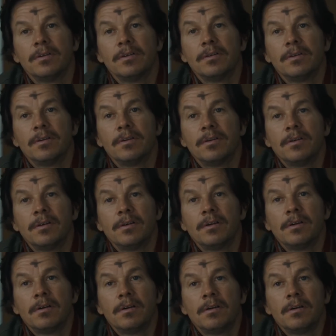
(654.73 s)
after
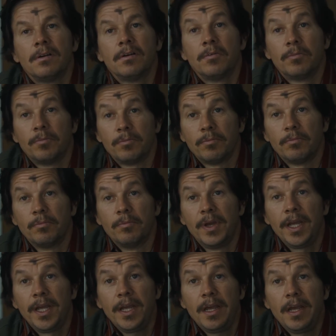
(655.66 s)
surviving a terrible
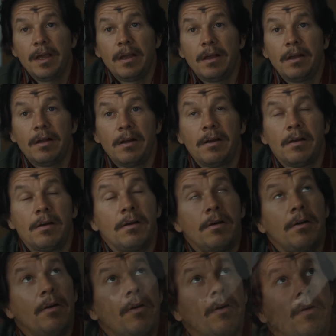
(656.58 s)
motorcycle
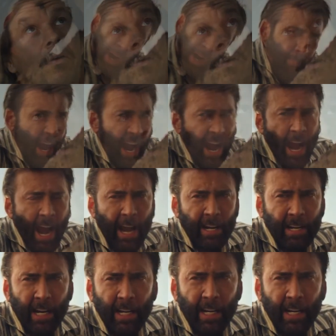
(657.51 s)
accident. The